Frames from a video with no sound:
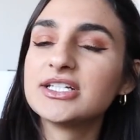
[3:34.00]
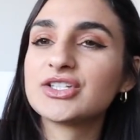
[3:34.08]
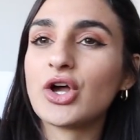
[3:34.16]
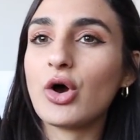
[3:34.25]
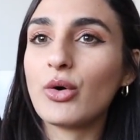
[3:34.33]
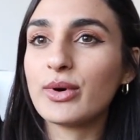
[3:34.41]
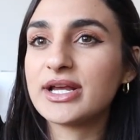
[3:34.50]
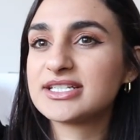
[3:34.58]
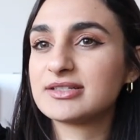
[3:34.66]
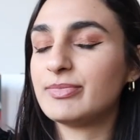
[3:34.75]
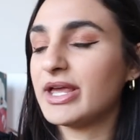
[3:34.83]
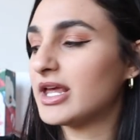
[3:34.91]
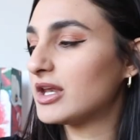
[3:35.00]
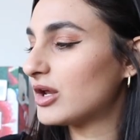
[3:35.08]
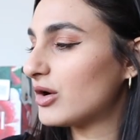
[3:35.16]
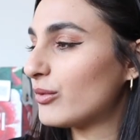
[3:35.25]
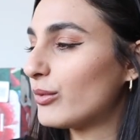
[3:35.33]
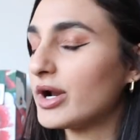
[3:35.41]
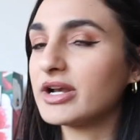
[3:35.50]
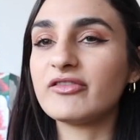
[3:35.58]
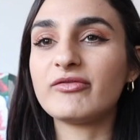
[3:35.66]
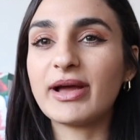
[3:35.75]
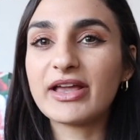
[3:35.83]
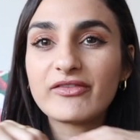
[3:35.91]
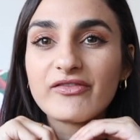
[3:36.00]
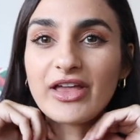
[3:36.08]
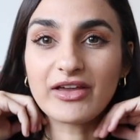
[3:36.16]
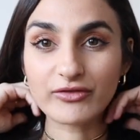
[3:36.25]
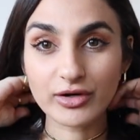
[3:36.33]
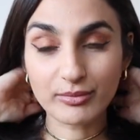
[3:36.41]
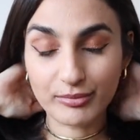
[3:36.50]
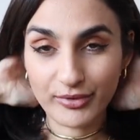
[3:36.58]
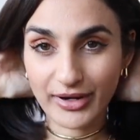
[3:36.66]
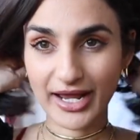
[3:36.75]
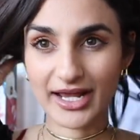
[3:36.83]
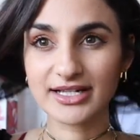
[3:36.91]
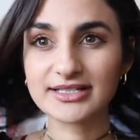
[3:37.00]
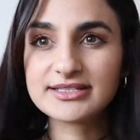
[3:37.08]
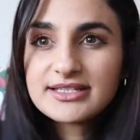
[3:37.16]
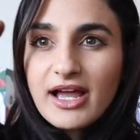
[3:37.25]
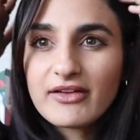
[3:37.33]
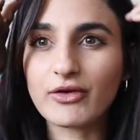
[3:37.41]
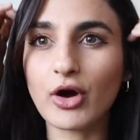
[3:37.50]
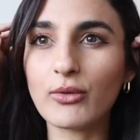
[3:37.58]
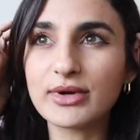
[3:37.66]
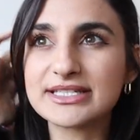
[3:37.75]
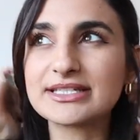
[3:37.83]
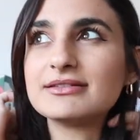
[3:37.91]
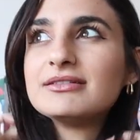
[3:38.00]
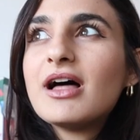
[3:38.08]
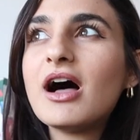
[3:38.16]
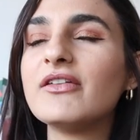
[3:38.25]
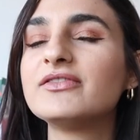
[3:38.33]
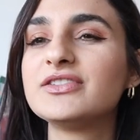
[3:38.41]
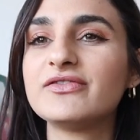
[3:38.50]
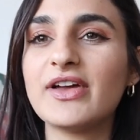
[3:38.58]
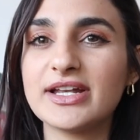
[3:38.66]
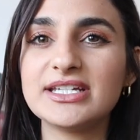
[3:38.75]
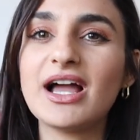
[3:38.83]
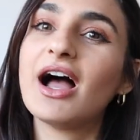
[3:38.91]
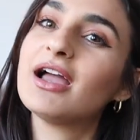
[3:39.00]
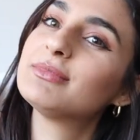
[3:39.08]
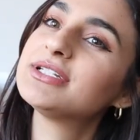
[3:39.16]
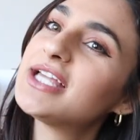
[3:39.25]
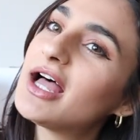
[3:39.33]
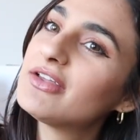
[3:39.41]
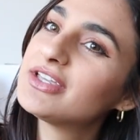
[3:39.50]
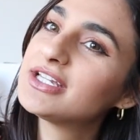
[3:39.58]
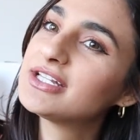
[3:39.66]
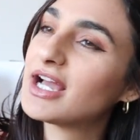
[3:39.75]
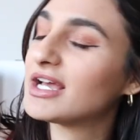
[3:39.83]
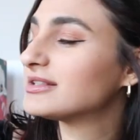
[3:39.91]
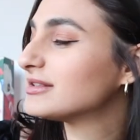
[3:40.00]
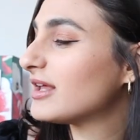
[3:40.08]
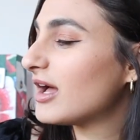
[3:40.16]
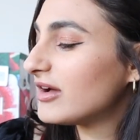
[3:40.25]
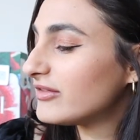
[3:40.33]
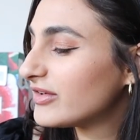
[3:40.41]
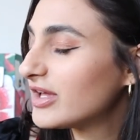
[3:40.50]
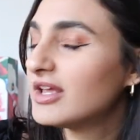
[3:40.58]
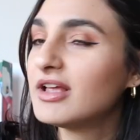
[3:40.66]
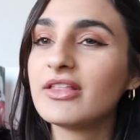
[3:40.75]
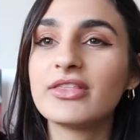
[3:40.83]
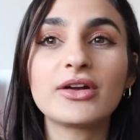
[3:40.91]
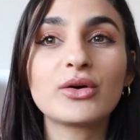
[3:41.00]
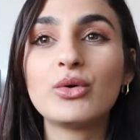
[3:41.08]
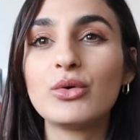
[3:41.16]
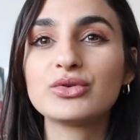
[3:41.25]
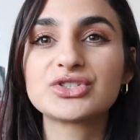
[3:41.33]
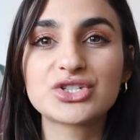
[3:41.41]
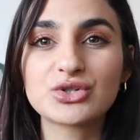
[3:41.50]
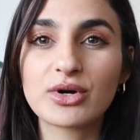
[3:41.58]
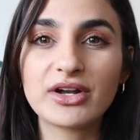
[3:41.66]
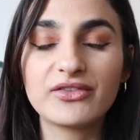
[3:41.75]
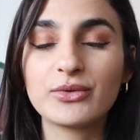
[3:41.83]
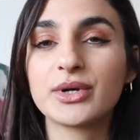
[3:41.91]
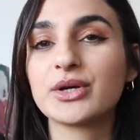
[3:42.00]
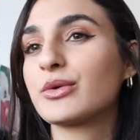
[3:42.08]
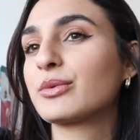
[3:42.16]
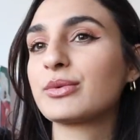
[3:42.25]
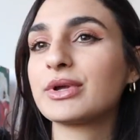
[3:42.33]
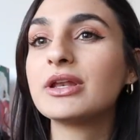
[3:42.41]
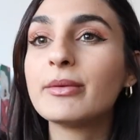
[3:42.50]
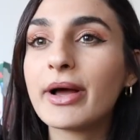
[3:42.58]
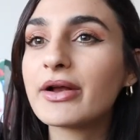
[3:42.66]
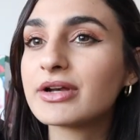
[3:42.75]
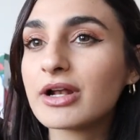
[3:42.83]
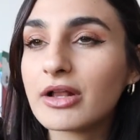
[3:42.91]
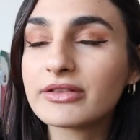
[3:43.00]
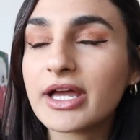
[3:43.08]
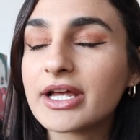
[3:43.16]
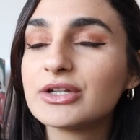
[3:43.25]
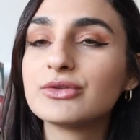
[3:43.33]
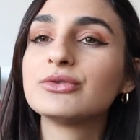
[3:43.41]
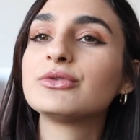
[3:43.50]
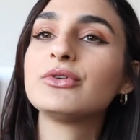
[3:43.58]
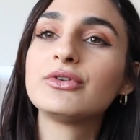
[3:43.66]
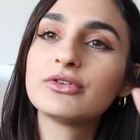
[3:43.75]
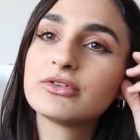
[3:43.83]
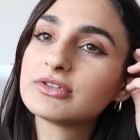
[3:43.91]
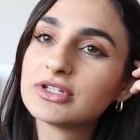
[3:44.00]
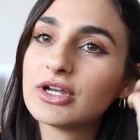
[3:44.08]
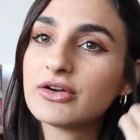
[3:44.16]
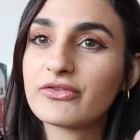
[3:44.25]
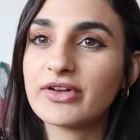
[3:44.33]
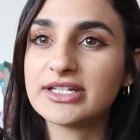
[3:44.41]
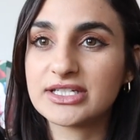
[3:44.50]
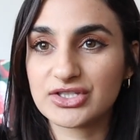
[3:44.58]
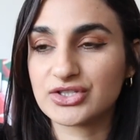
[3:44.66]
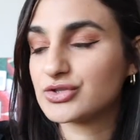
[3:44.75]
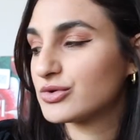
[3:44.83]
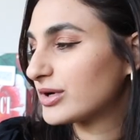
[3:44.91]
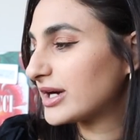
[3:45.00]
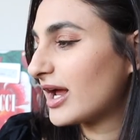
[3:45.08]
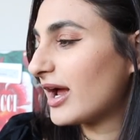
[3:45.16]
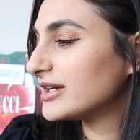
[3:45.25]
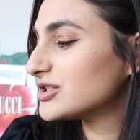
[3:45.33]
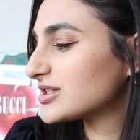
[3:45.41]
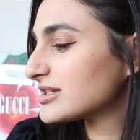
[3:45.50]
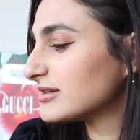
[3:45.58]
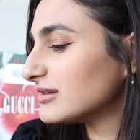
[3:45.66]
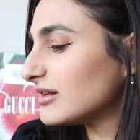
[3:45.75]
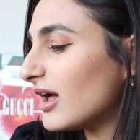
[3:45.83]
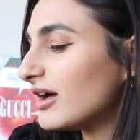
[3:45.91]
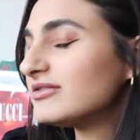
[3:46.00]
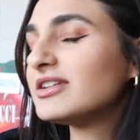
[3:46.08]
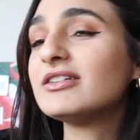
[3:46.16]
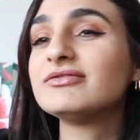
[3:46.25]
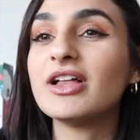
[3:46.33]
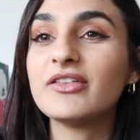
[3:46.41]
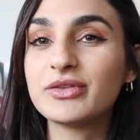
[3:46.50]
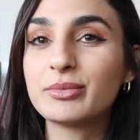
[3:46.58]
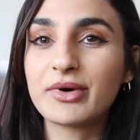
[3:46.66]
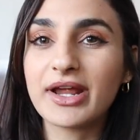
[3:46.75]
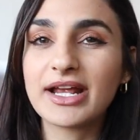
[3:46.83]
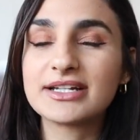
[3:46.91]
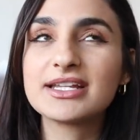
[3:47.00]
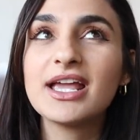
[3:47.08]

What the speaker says: has always been one of my favorite brands. I've always loved Fendi. I'm Italian. I love their whole story. If you want to go read about it online, Google, you know, Fendi's story. I just love, love, love the brand.